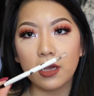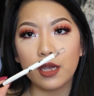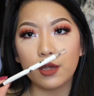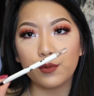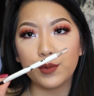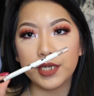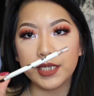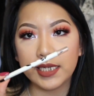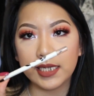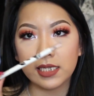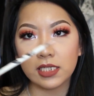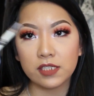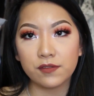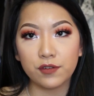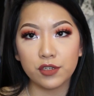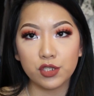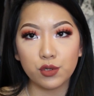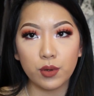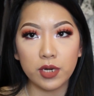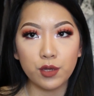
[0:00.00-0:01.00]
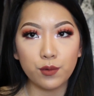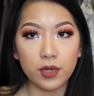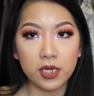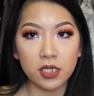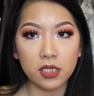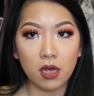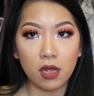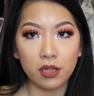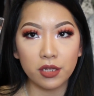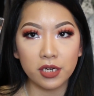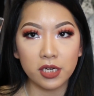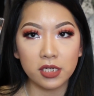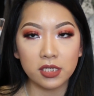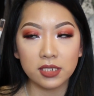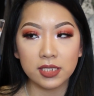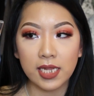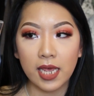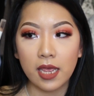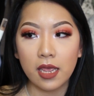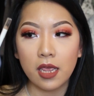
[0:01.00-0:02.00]
It retails for
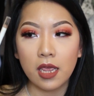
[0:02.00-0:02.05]
$21.